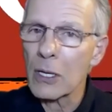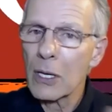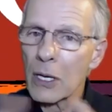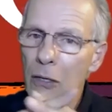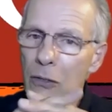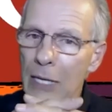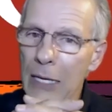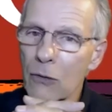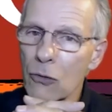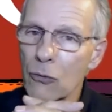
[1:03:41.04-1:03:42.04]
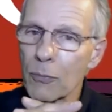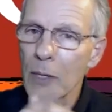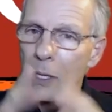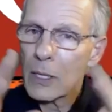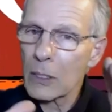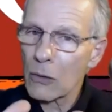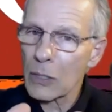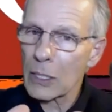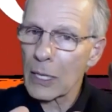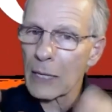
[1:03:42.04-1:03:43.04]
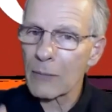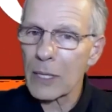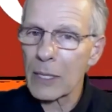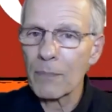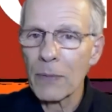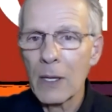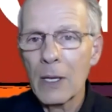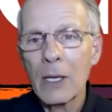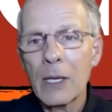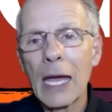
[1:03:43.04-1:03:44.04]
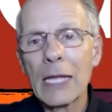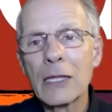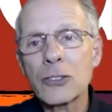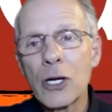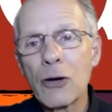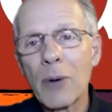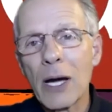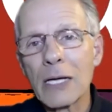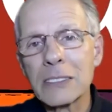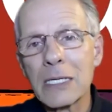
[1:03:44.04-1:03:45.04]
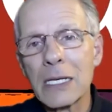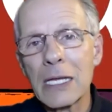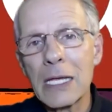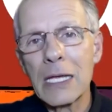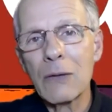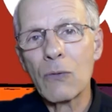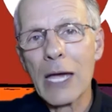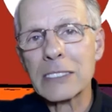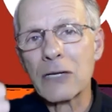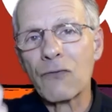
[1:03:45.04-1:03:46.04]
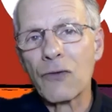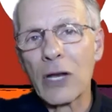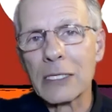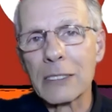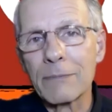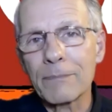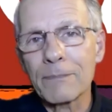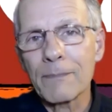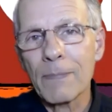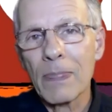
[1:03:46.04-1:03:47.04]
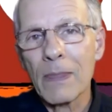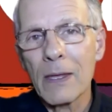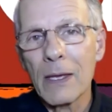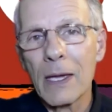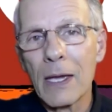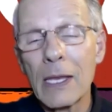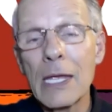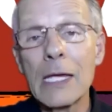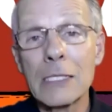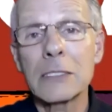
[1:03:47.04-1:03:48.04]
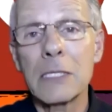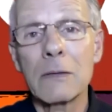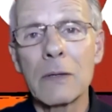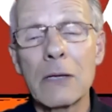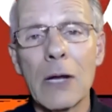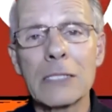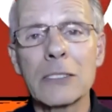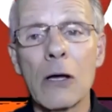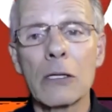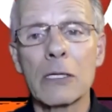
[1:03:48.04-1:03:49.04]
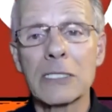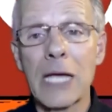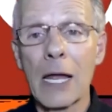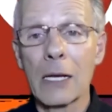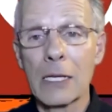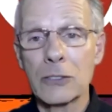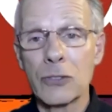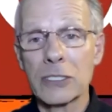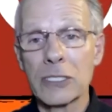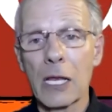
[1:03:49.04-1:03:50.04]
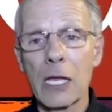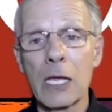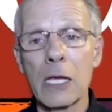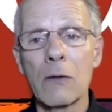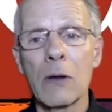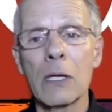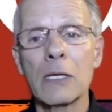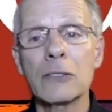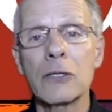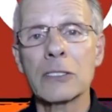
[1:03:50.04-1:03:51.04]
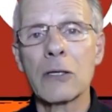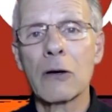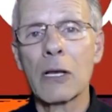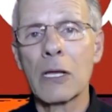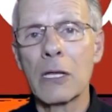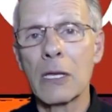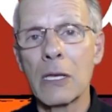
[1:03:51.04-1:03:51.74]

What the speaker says: in your tight group, don't need a lot of men. You had the trail boss, and he rides in front. And he rides tall in the saddle. He's dressed clean, right? He's dressed all clean.